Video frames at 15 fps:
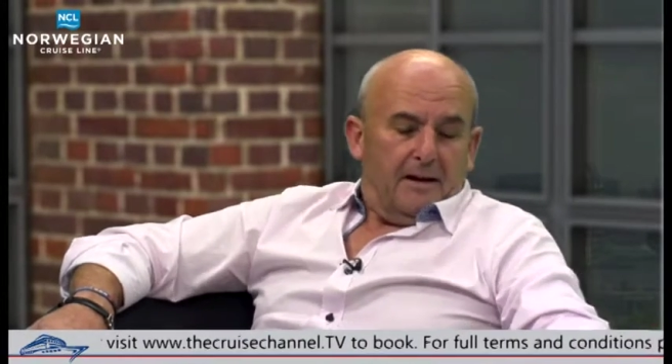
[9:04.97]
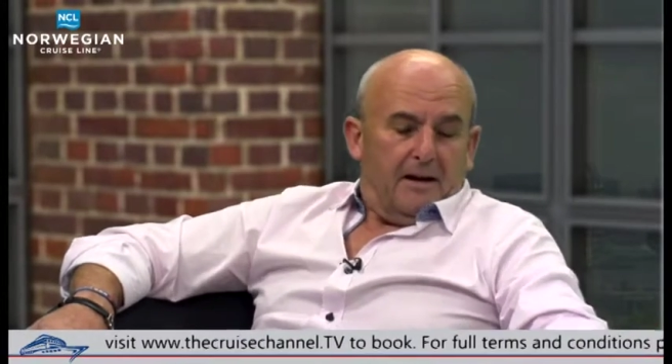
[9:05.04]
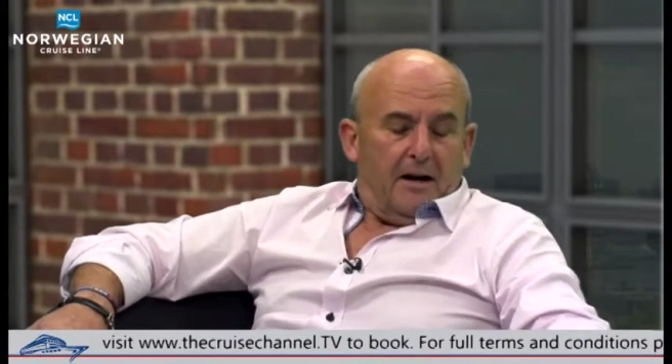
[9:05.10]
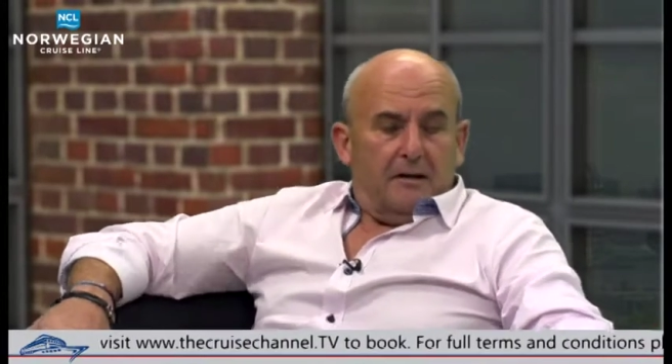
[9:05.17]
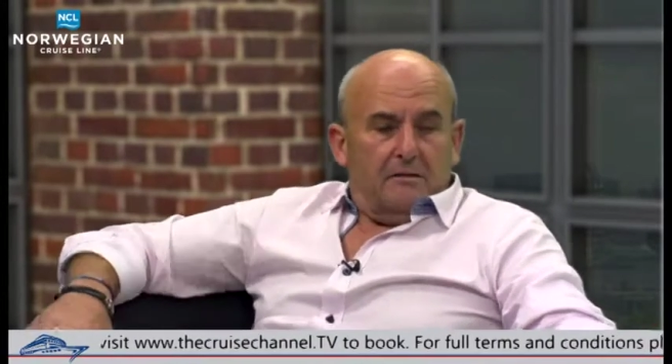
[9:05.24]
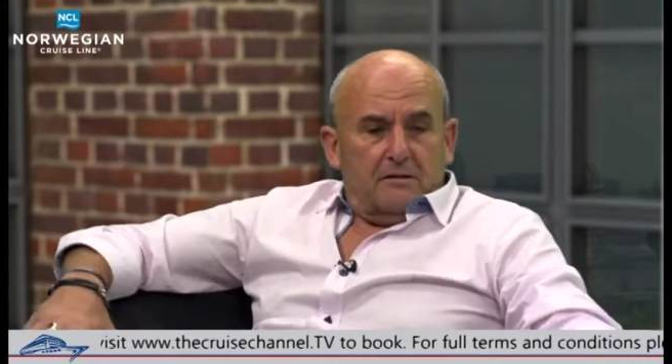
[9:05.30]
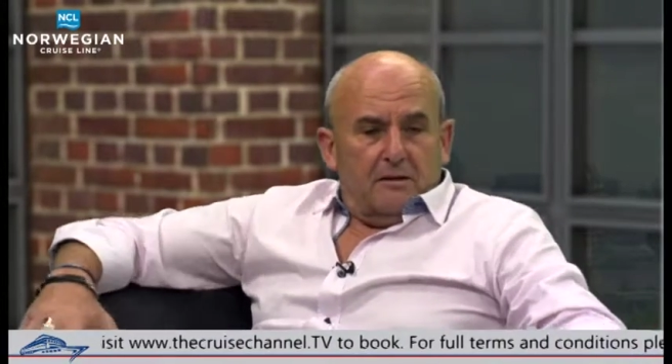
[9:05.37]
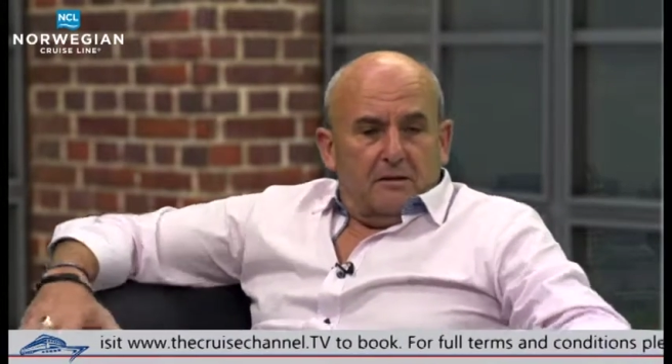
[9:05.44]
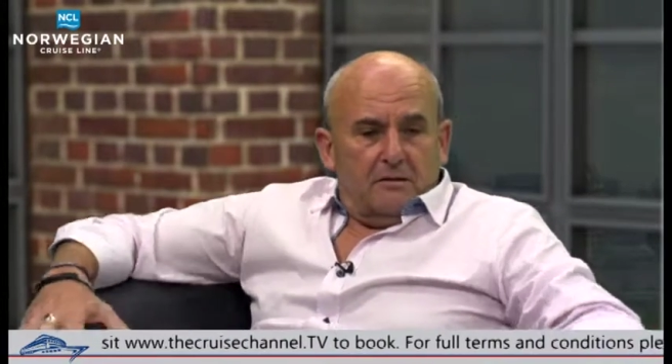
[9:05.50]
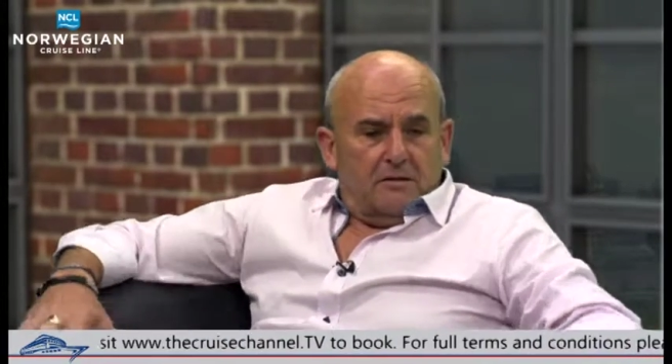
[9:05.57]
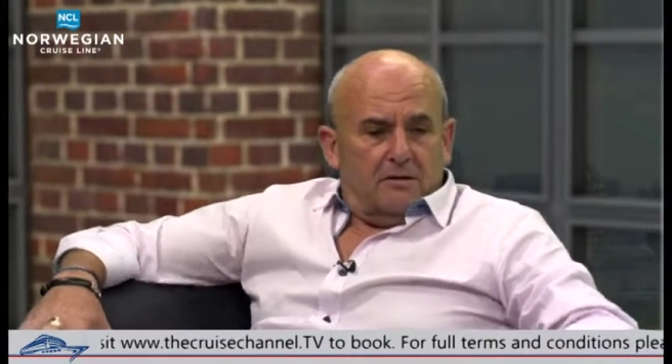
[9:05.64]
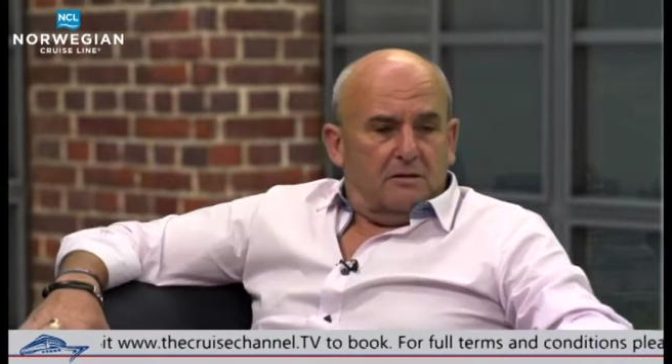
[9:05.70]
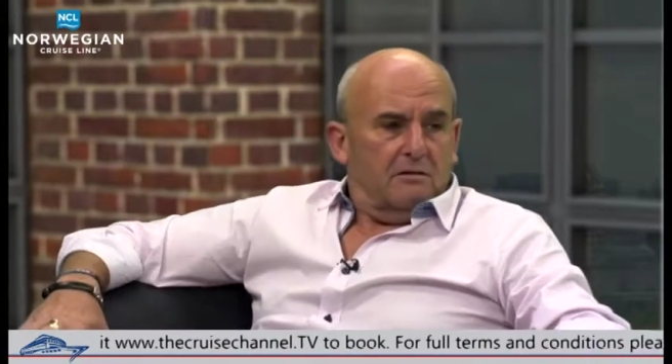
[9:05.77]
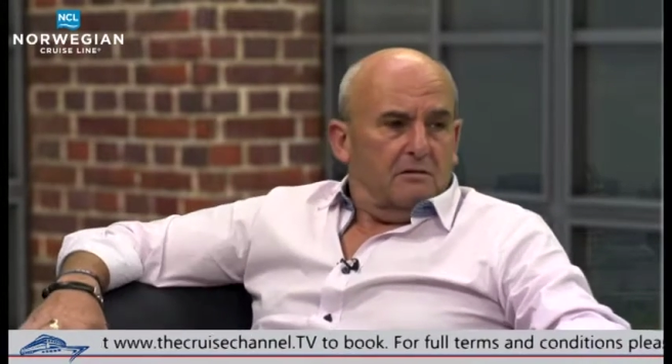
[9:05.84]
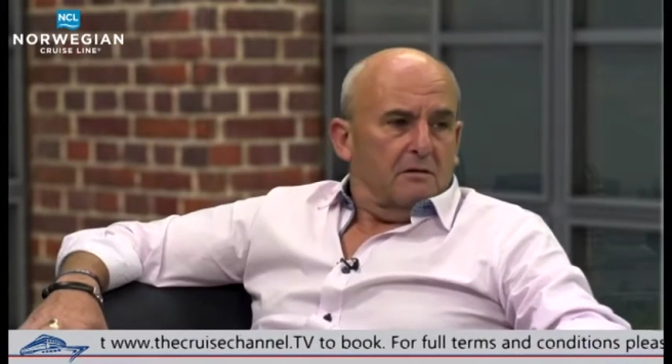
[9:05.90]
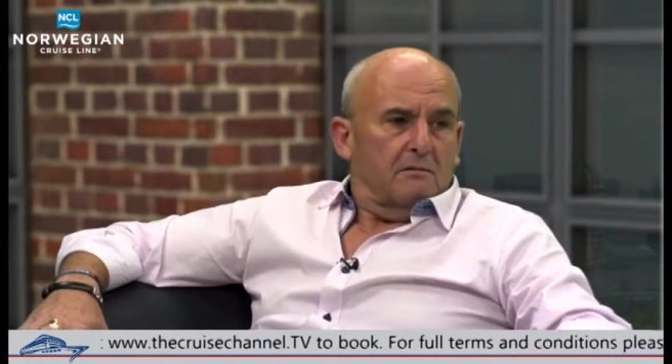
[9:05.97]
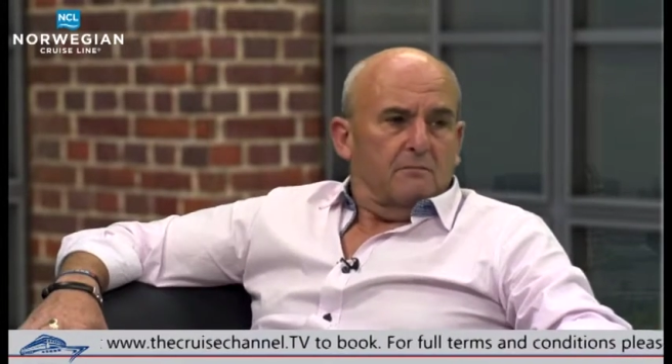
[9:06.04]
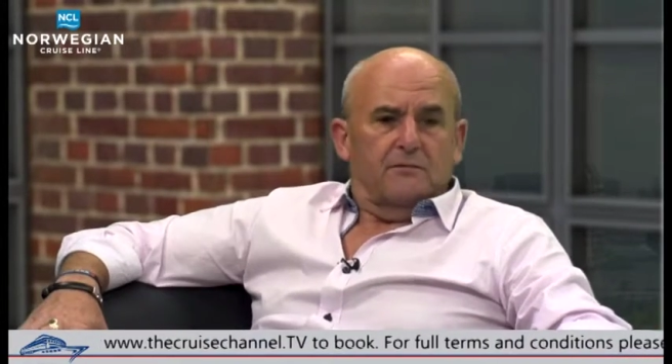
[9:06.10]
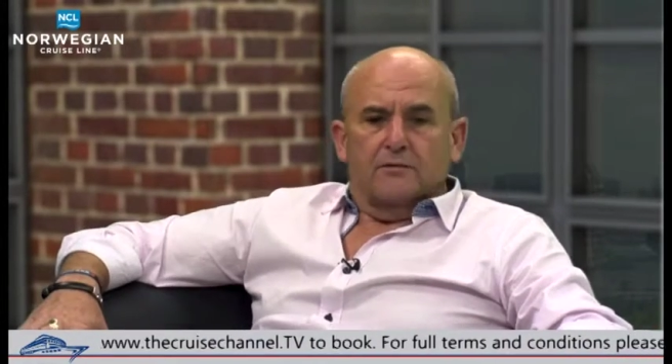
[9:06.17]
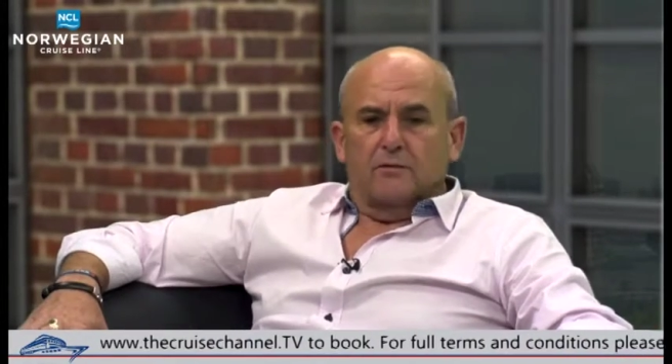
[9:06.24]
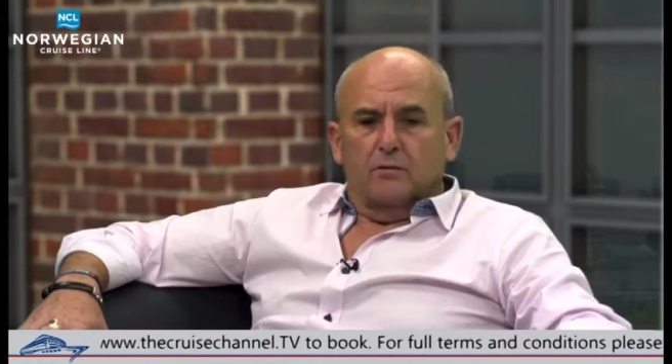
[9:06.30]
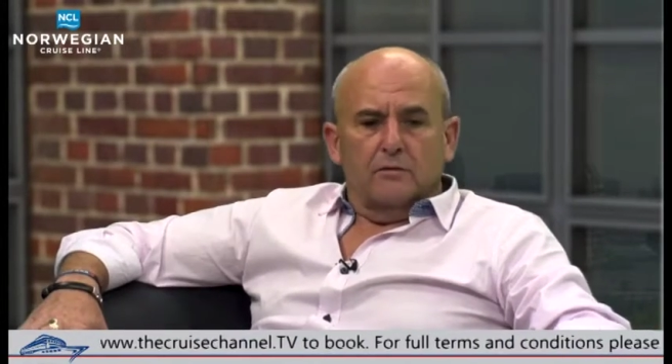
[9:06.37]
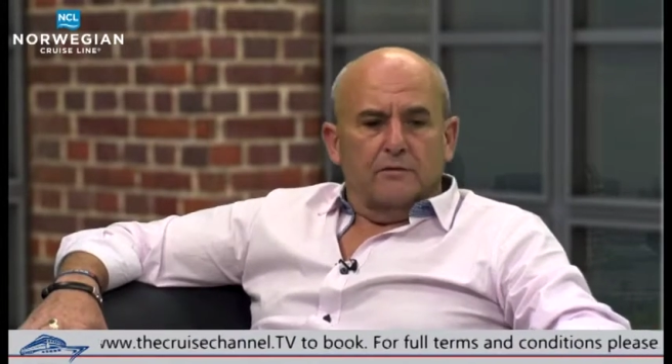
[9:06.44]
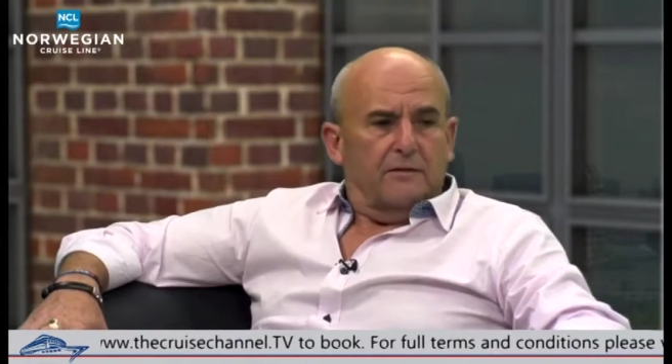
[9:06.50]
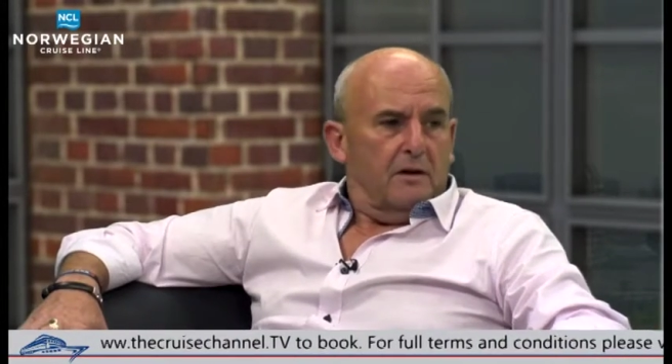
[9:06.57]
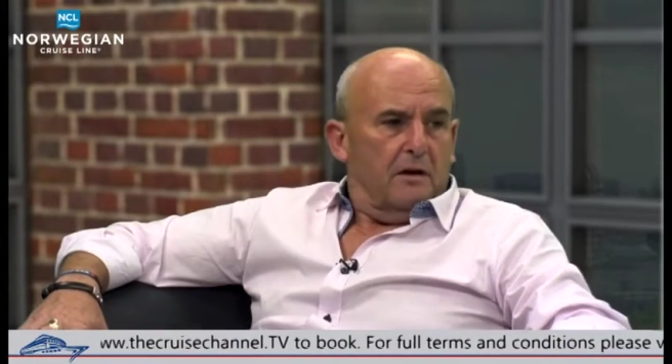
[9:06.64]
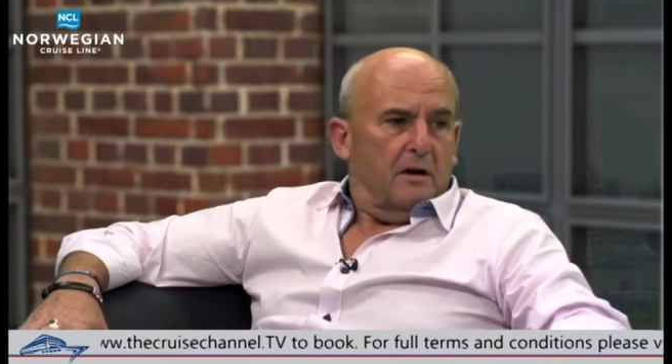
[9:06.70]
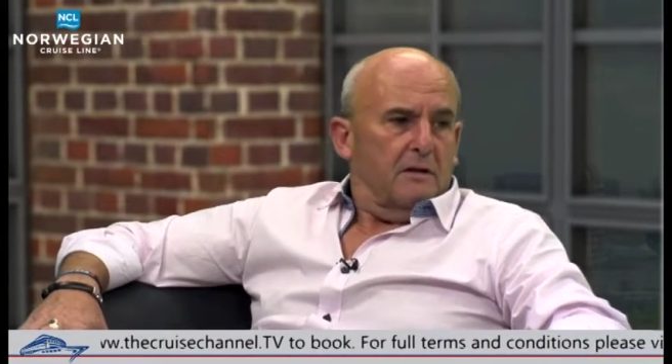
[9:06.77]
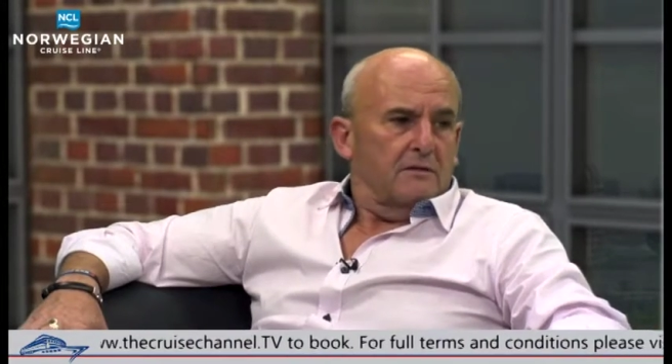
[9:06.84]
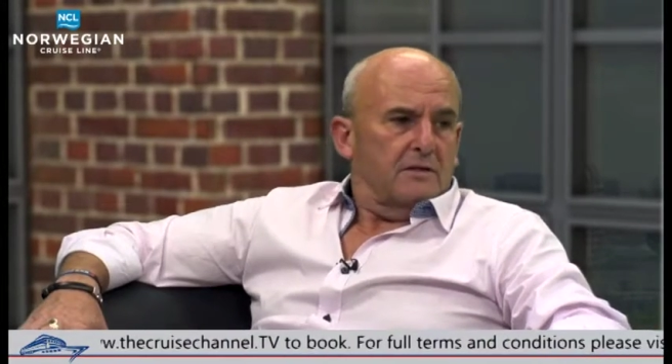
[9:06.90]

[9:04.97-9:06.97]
And it'll cost you four, five,